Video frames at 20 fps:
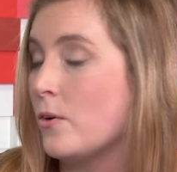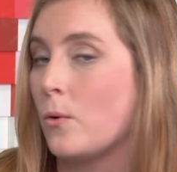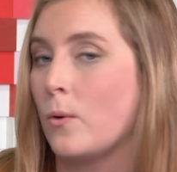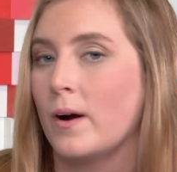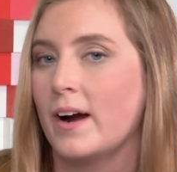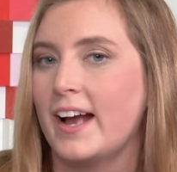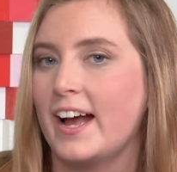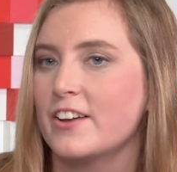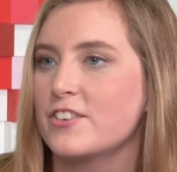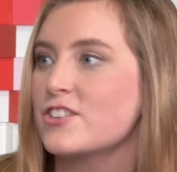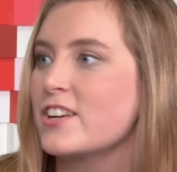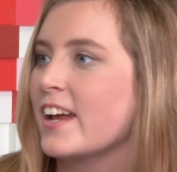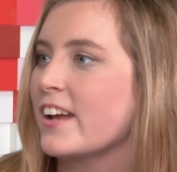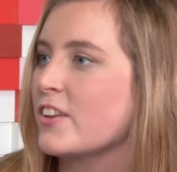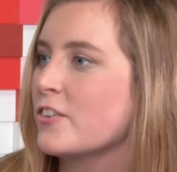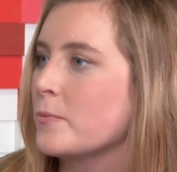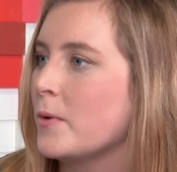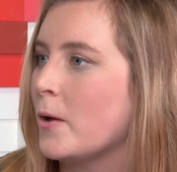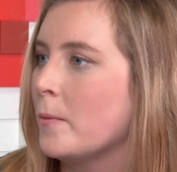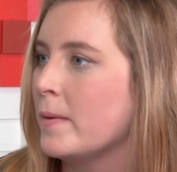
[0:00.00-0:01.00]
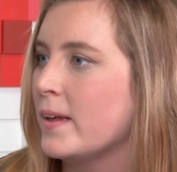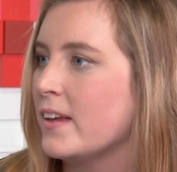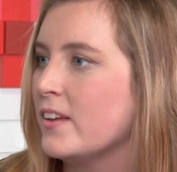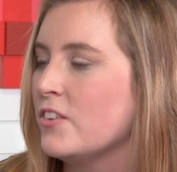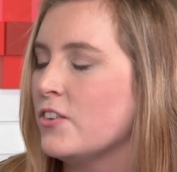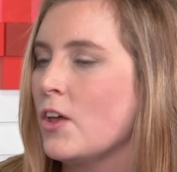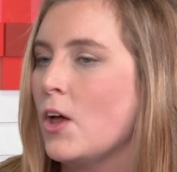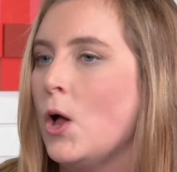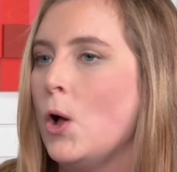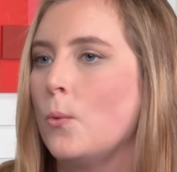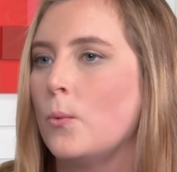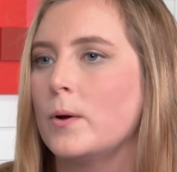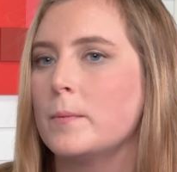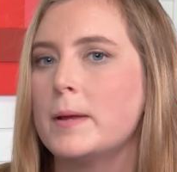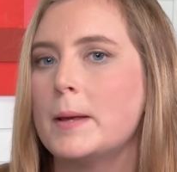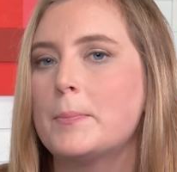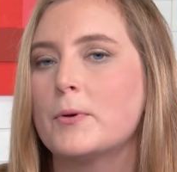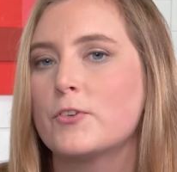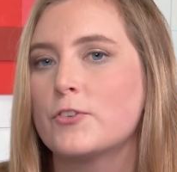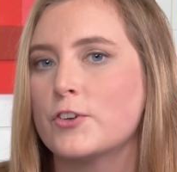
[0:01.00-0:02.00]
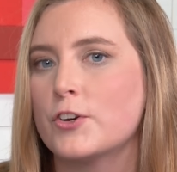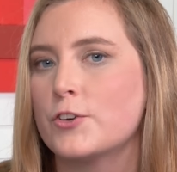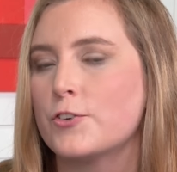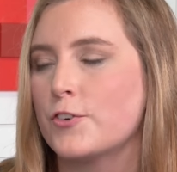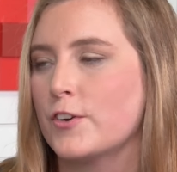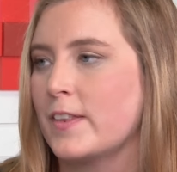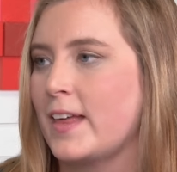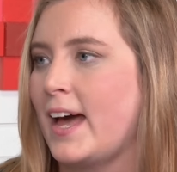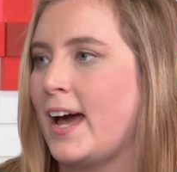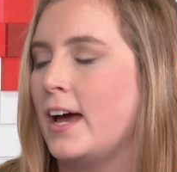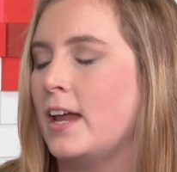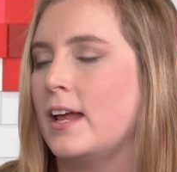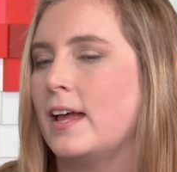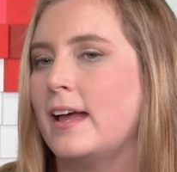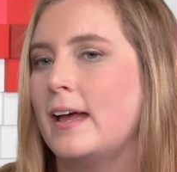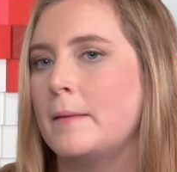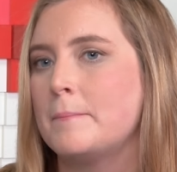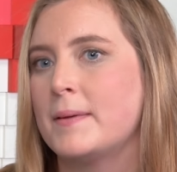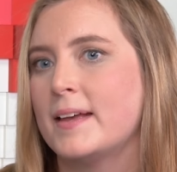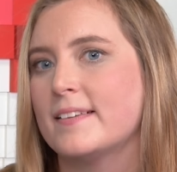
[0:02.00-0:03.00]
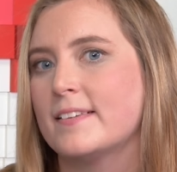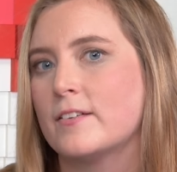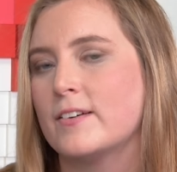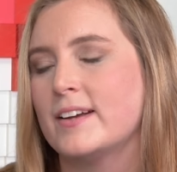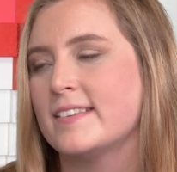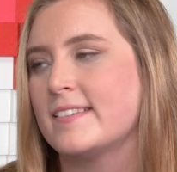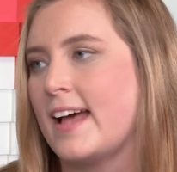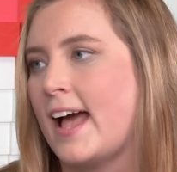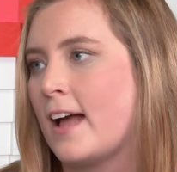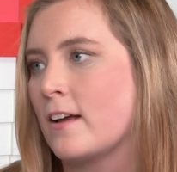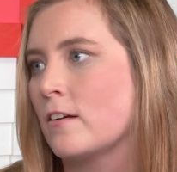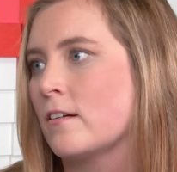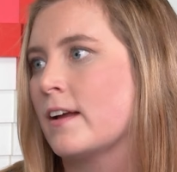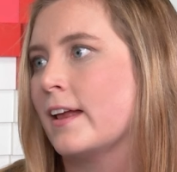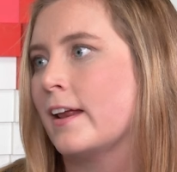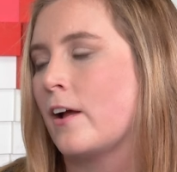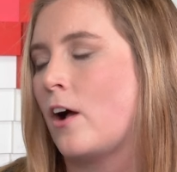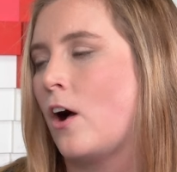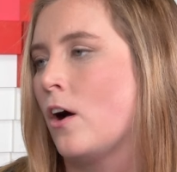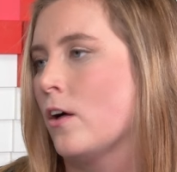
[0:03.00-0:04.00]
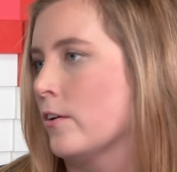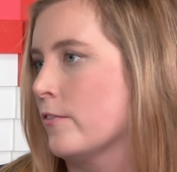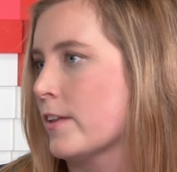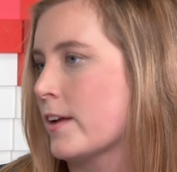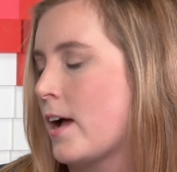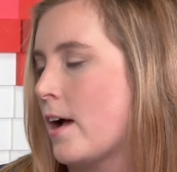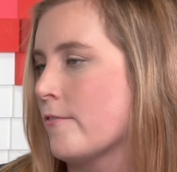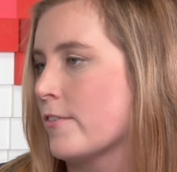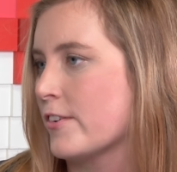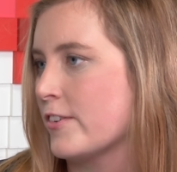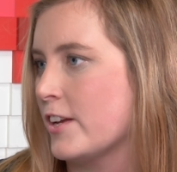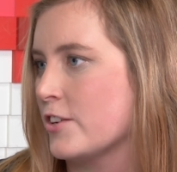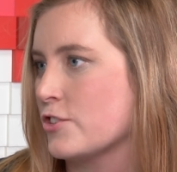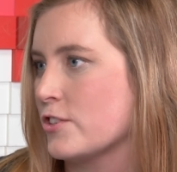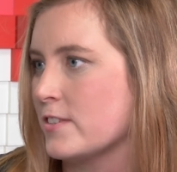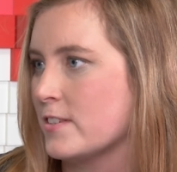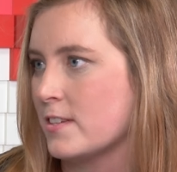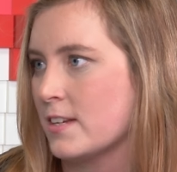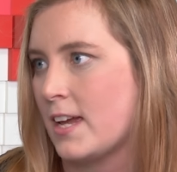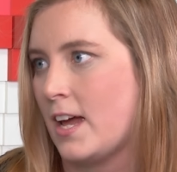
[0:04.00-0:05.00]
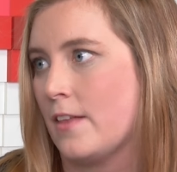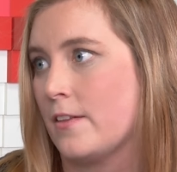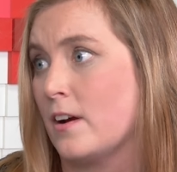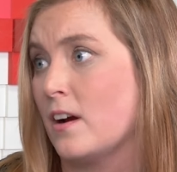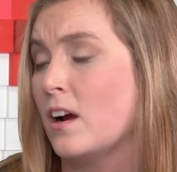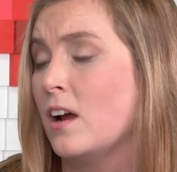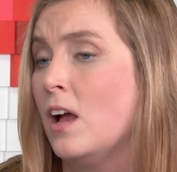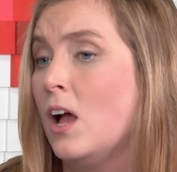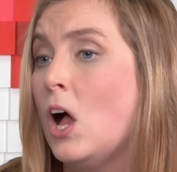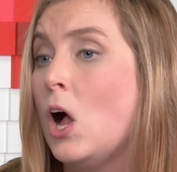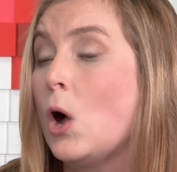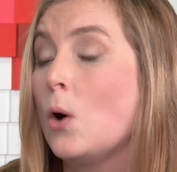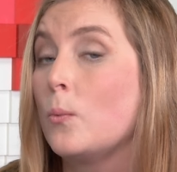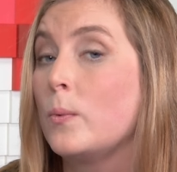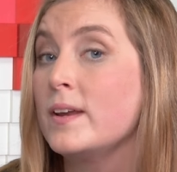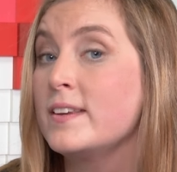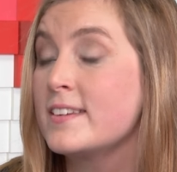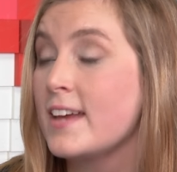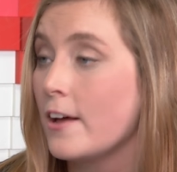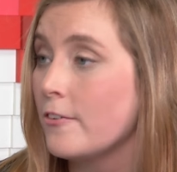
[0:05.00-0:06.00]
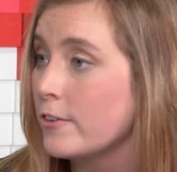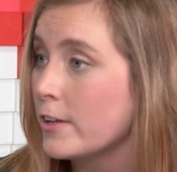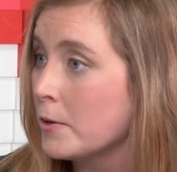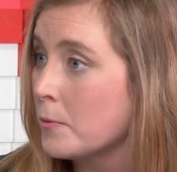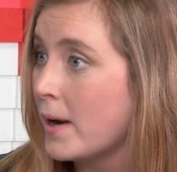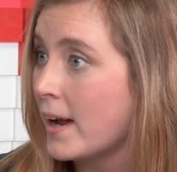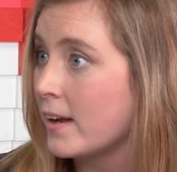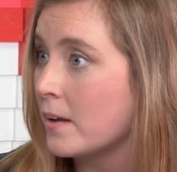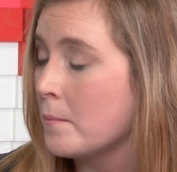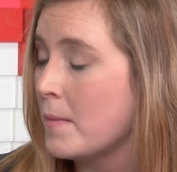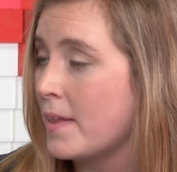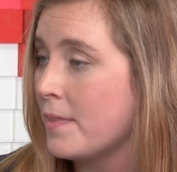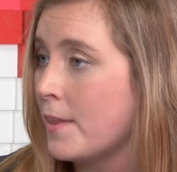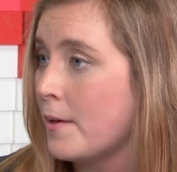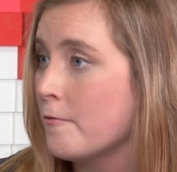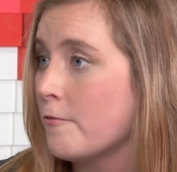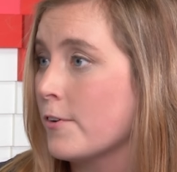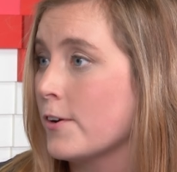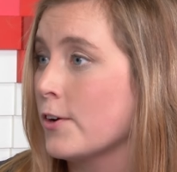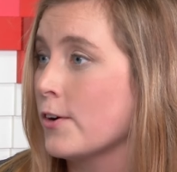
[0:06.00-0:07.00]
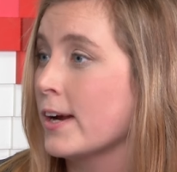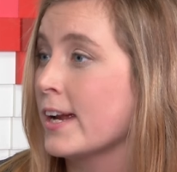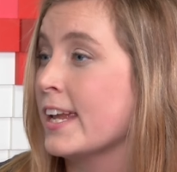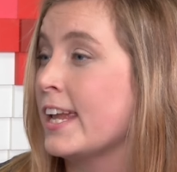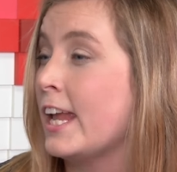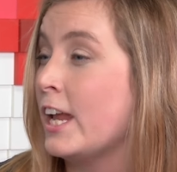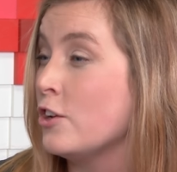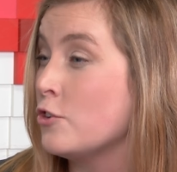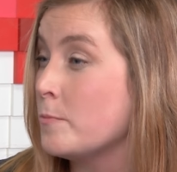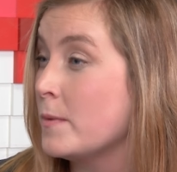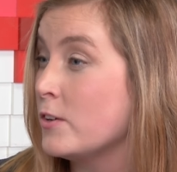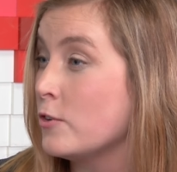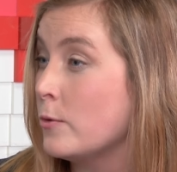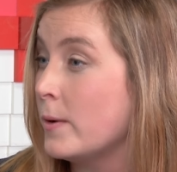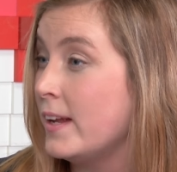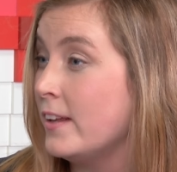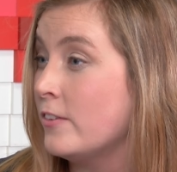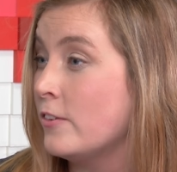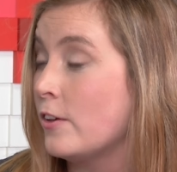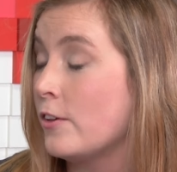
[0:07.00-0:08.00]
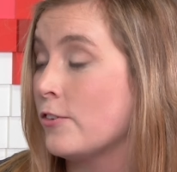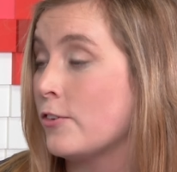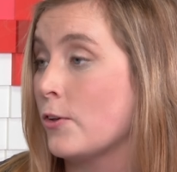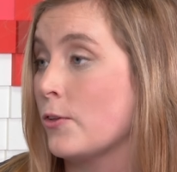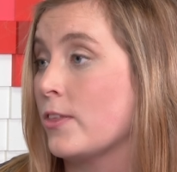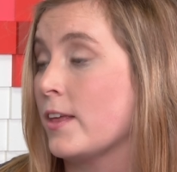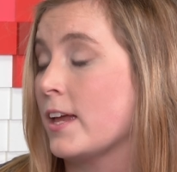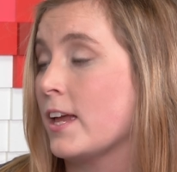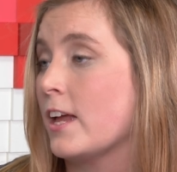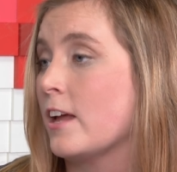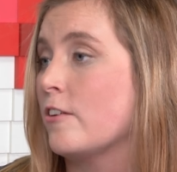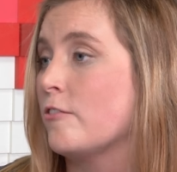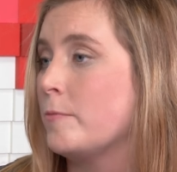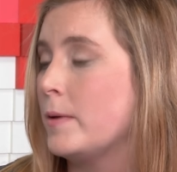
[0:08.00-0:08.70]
or hashtag small biz, when people search for that, basically it's aggregating all of the conversations together. We definitely recommend them for your engagement tweets. So thinking of